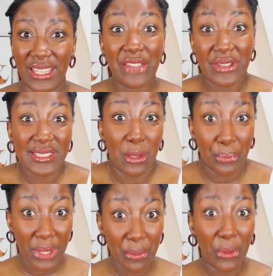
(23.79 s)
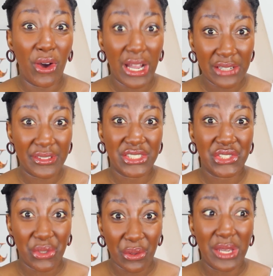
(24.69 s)
Even some people have
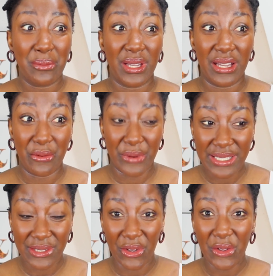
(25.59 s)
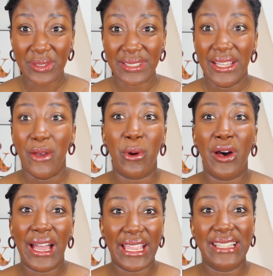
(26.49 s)
extreme result.
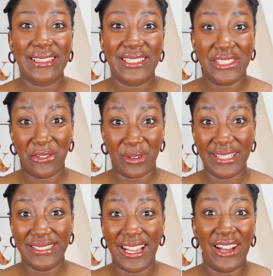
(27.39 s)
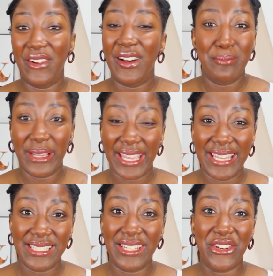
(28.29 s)
Well, I can tell you right now, my
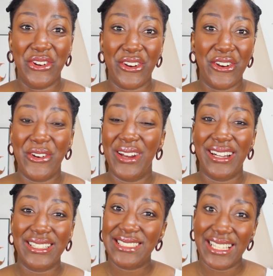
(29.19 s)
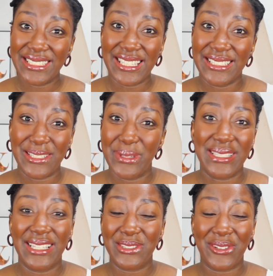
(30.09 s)
hair didn't grow 10
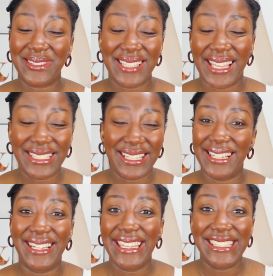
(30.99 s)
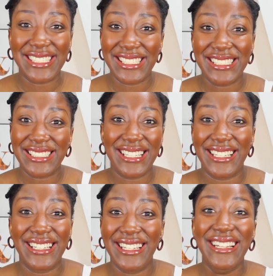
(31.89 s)
centimeters or 10 inches
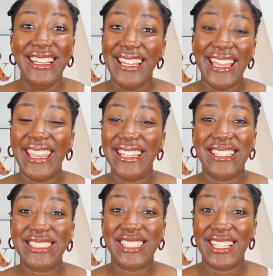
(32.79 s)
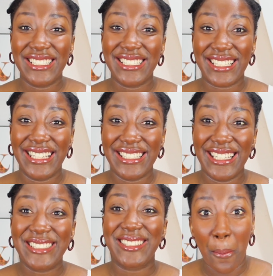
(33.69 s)
in this challenge that I
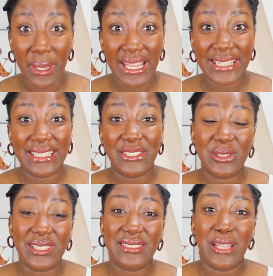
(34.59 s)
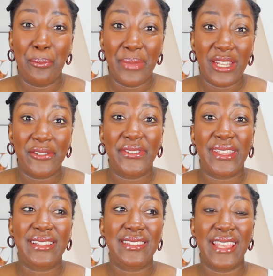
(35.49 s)
did, but I did notice some
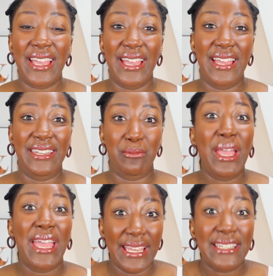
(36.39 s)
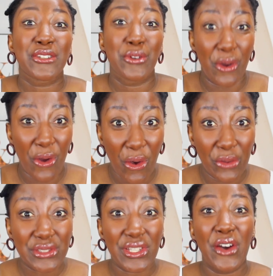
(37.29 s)
benefits and my hair did grow
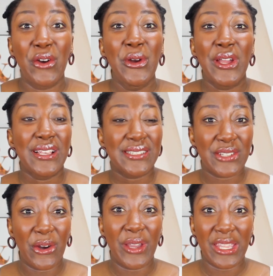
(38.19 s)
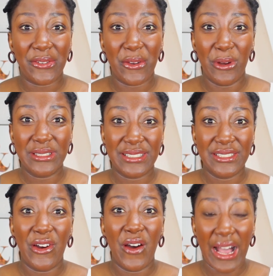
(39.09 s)
also. So if you want to
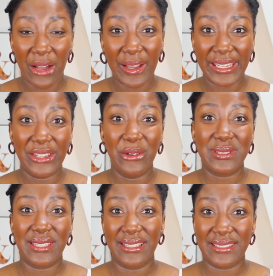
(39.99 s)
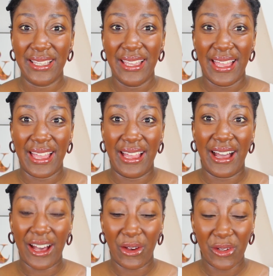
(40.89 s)
know how I used it,
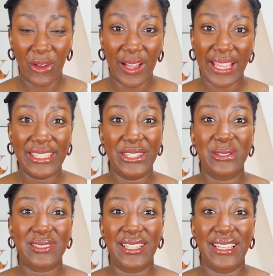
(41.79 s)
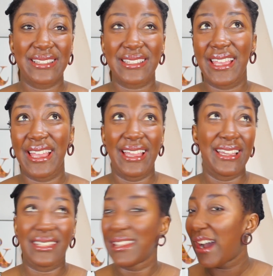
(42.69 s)
how long I used it
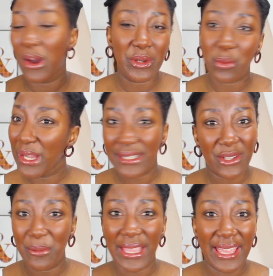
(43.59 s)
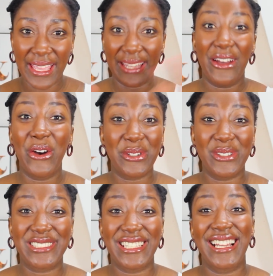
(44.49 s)
and how it worked on my hair and all
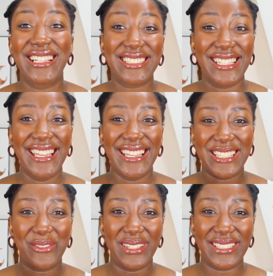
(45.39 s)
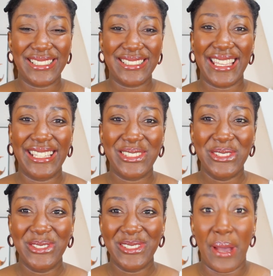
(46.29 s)
those jazz, definitely stay
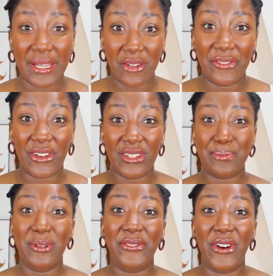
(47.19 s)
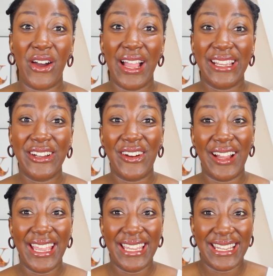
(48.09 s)
tuned. But of course, before I go
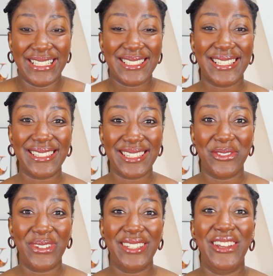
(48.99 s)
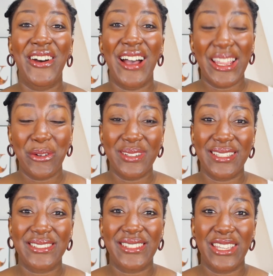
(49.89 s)
ahead and start the video, I
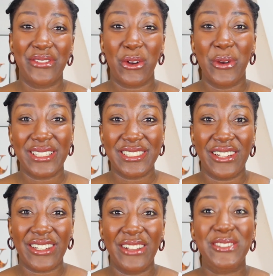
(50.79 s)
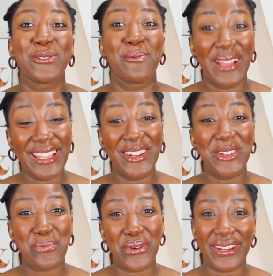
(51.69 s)
wanted to give a quick shout out to my
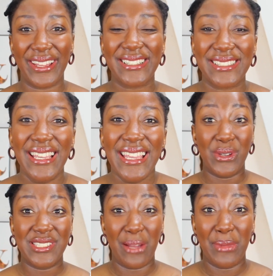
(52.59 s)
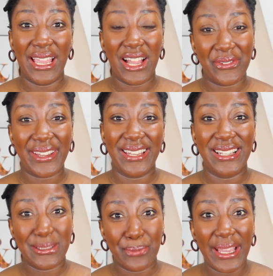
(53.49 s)
own products, which are my African
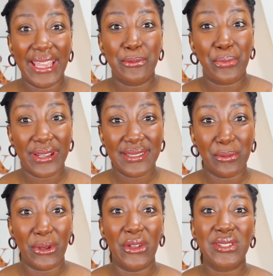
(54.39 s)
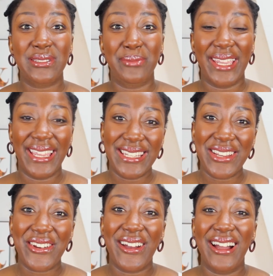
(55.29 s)
inspired printables, my
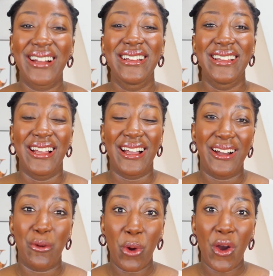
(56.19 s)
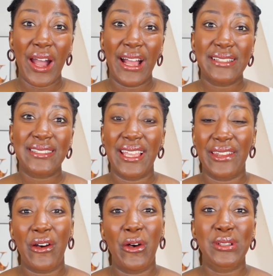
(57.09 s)
Adinkra war art,
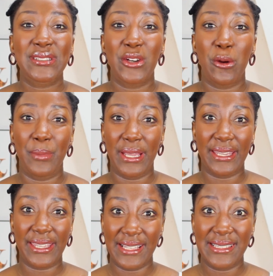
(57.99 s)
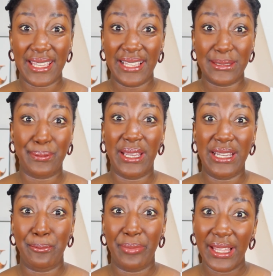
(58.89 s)
and also my Kente
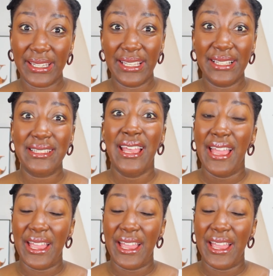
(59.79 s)
inspired planners.